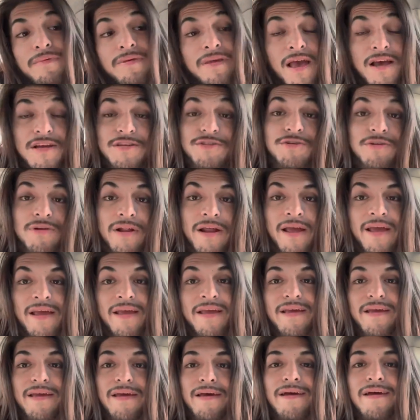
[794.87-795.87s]

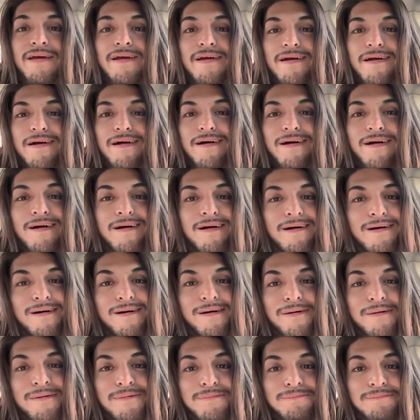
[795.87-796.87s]
yesterday.
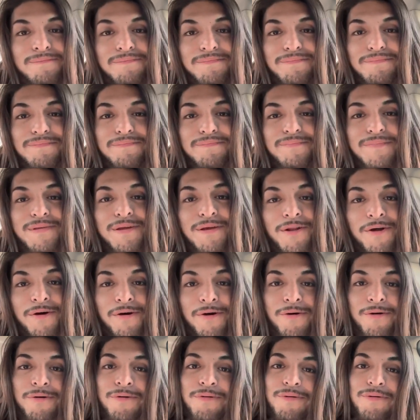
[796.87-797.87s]
Um, you
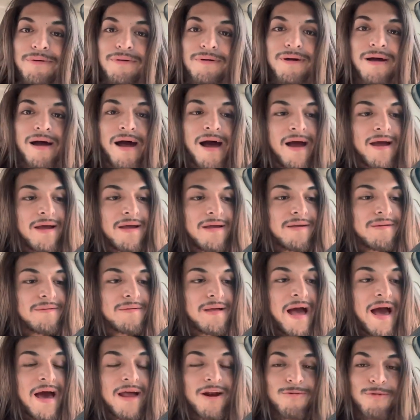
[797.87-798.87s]
know, I
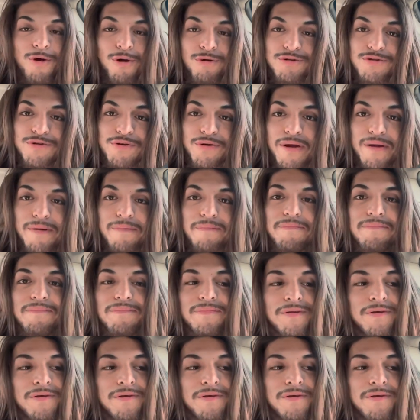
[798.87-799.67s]
had a road trip.